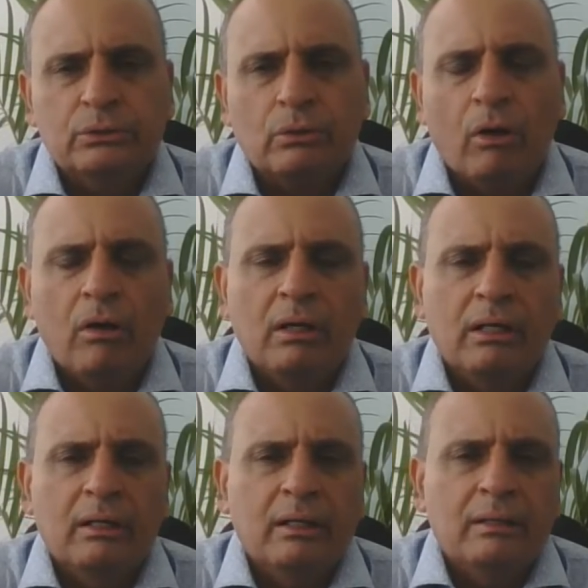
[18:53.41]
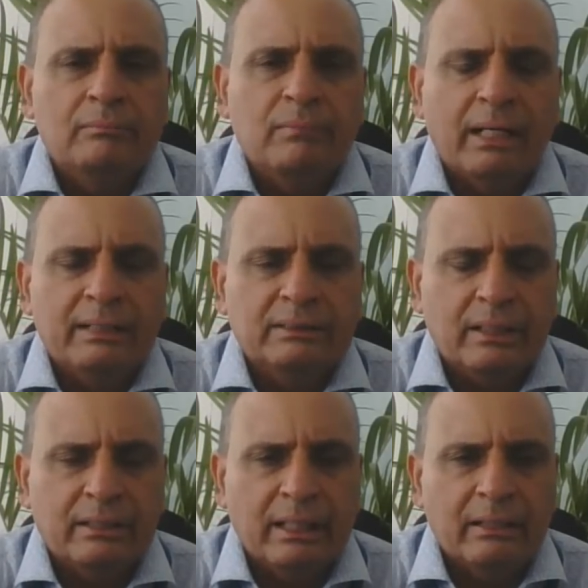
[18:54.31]
strong market
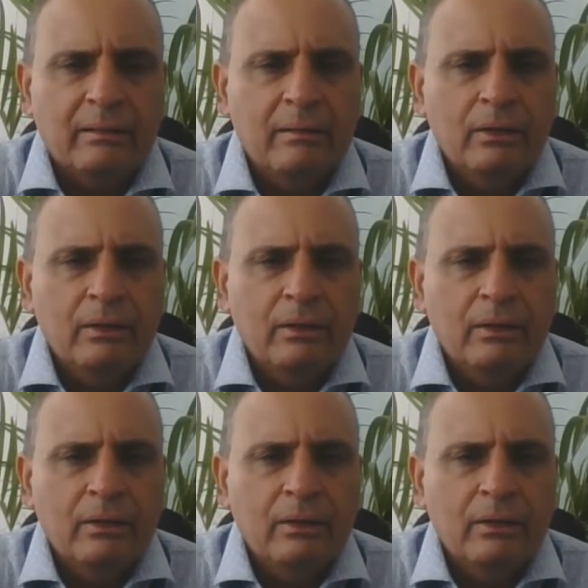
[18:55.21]
share gain.